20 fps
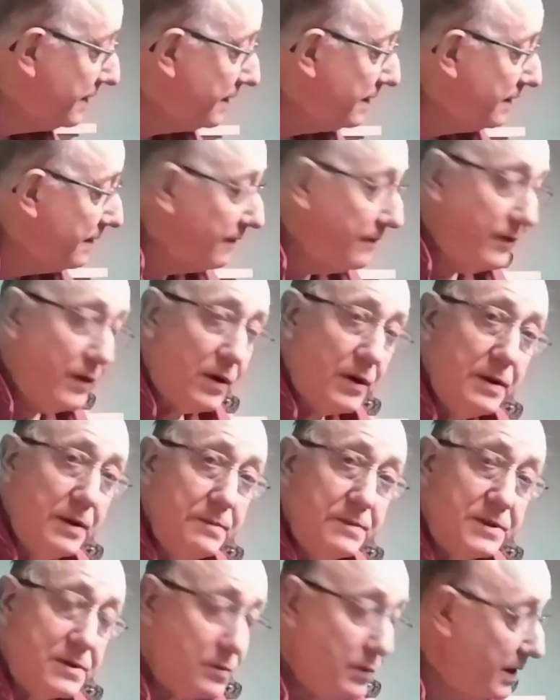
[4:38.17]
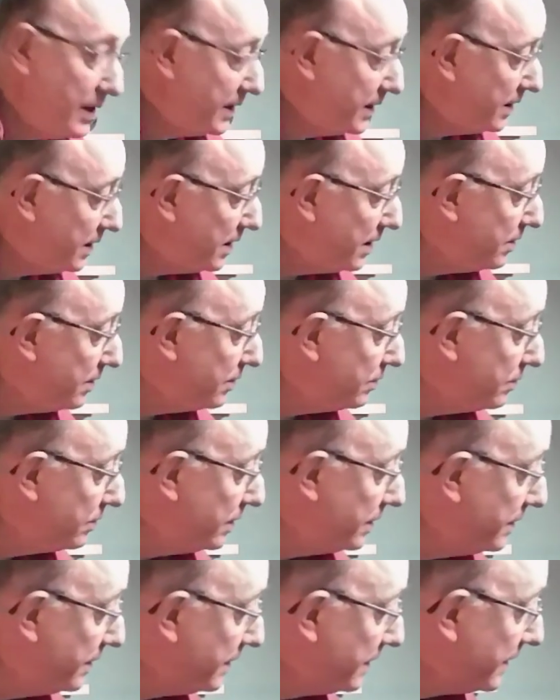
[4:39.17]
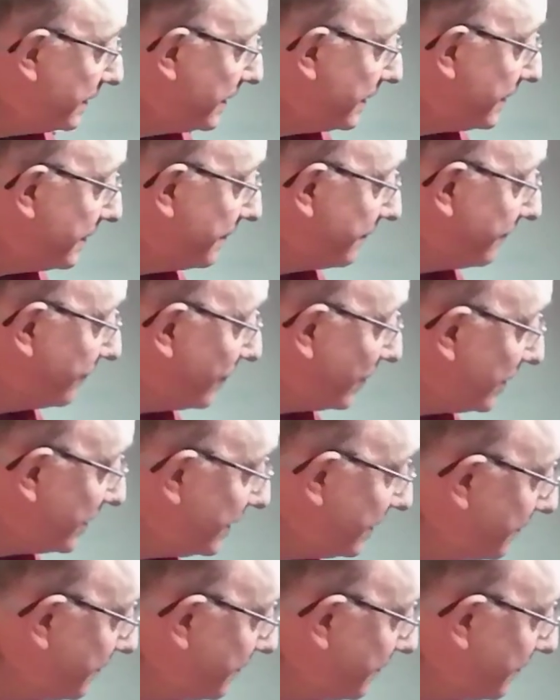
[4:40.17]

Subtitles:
volume is quite low. Volume